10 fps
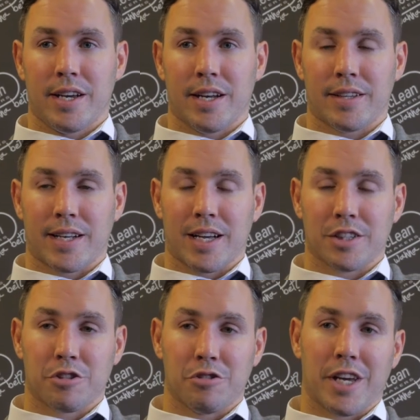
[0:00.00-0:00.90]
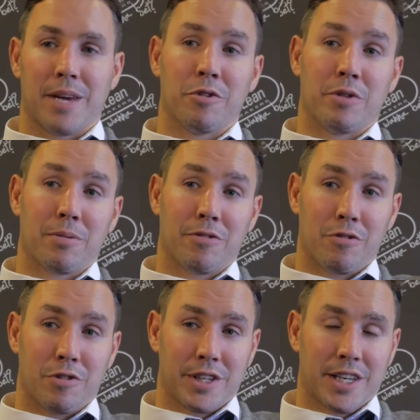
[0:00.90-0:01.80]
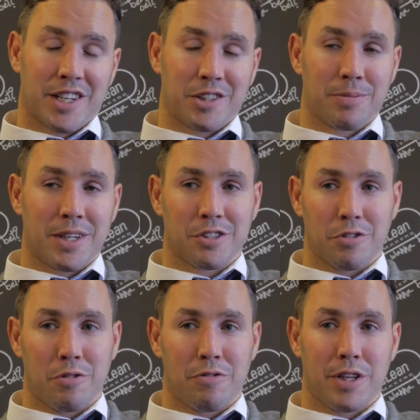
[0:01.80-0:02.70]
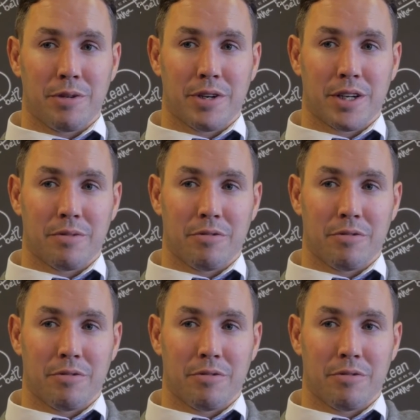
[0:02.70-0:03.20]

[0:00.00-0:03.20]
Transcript: at the Glasgow game the week before the Kingspan, so hopefully we can